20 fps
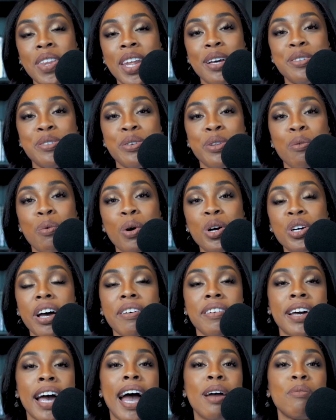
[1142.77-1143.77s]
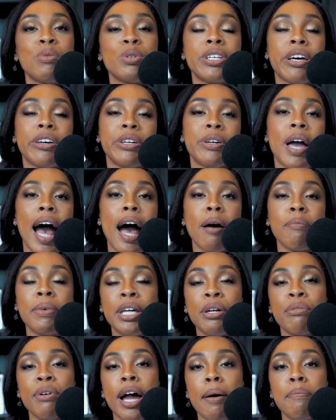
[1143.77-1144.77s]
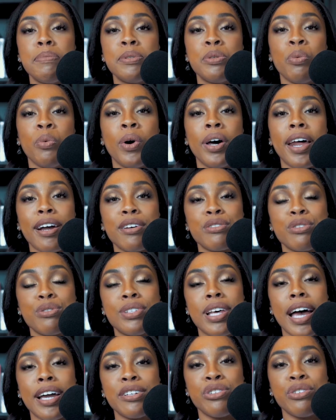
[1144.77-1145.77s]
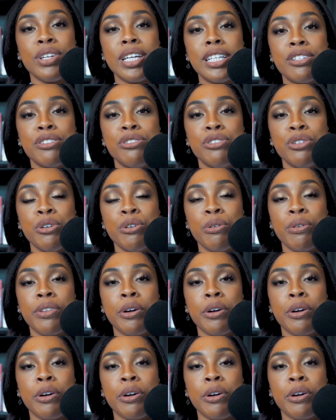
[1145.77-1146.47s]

And so the workout guide will tell you how many reps, what exercise you need to do.